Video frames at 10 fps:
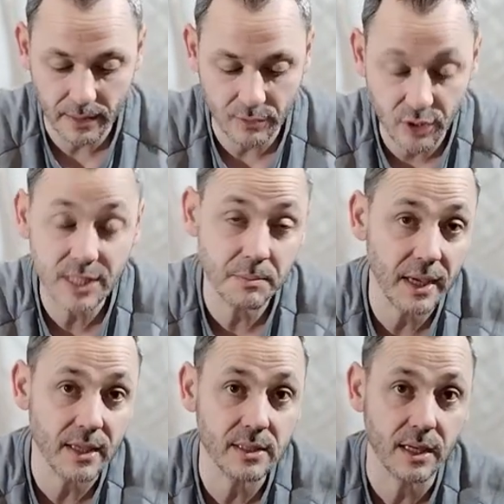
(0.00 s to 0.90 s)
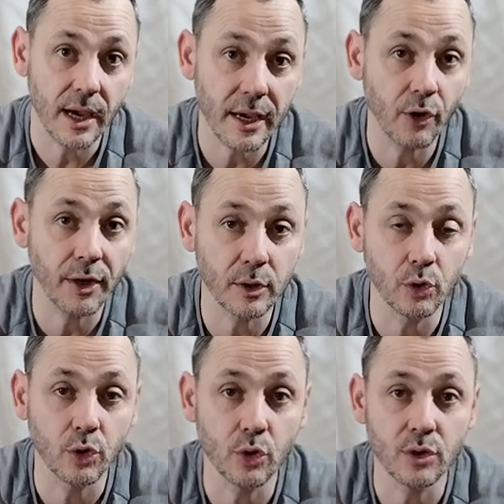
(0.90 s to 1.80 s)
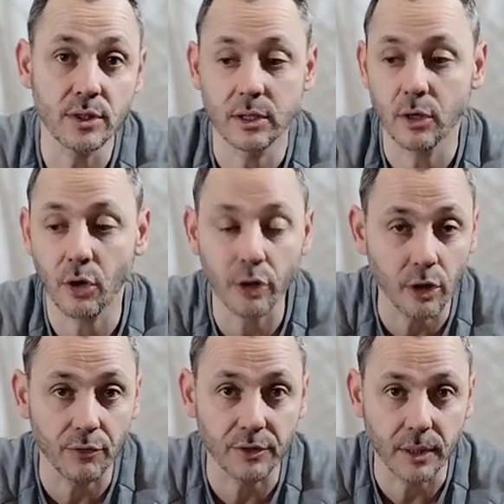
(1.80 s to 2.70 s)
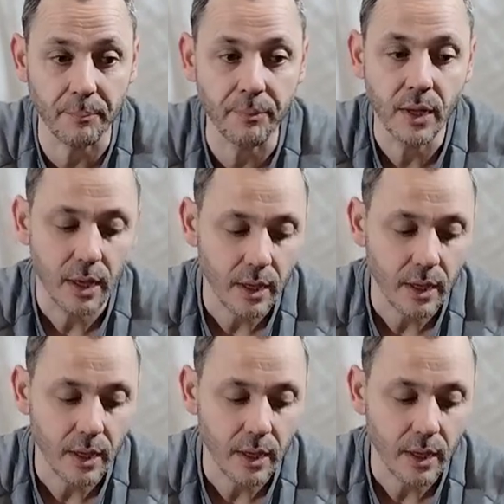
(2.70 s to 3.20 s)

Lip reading: this mix I'm going to use on all of them.